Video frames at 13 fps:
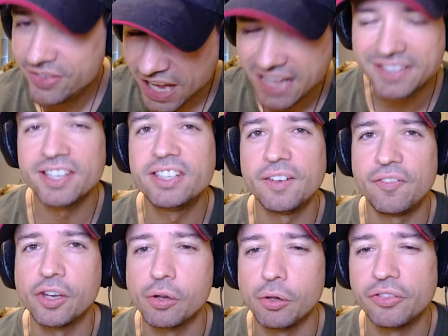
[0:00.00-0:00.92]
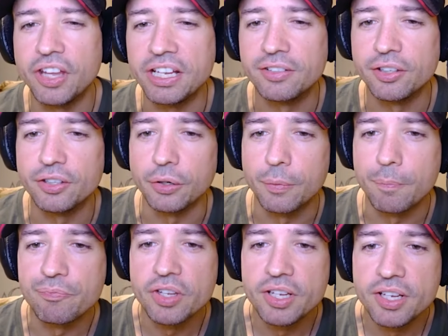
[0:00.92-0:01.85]
that's a difficult thing to do,
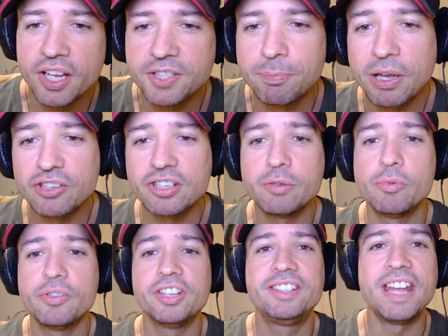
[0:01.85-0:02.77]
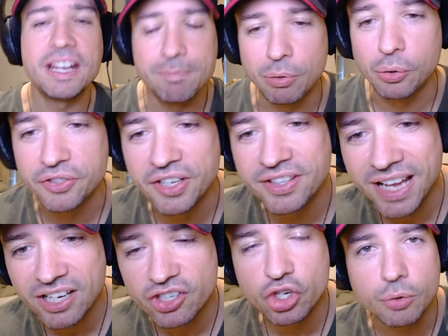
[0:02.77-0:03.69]
especially with the Deadbolts, and
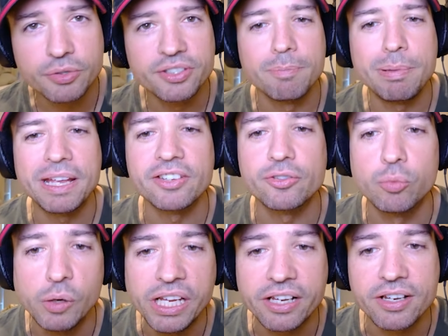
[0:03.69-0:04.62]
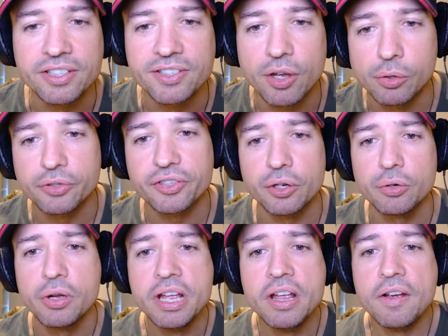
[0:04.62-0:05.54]
that shows the biggest weakness
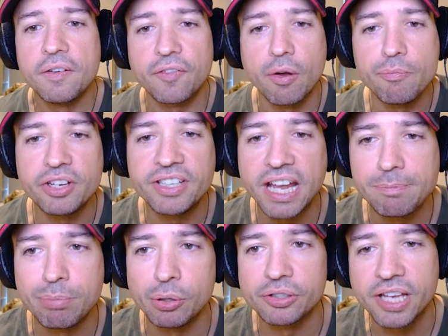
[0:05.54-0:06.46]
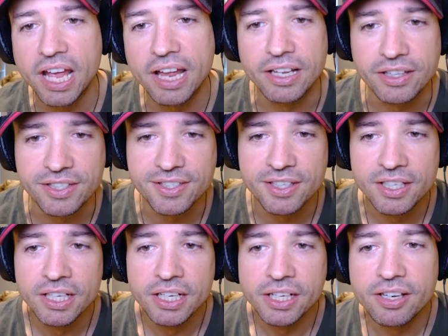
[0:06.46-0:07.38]
also from the Deadbolt cannons.
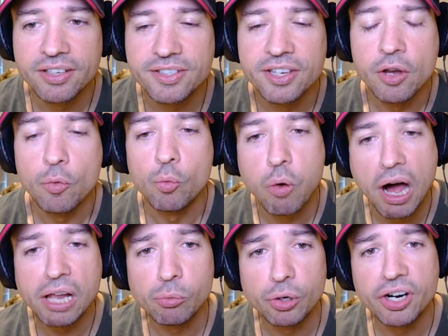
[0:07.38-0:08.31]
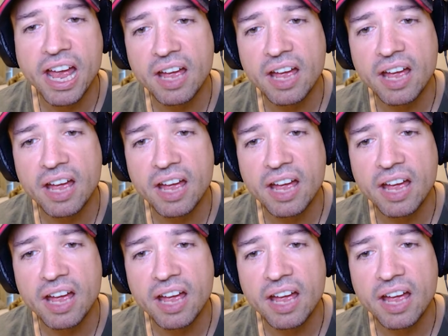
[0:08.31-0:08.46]
Because while we're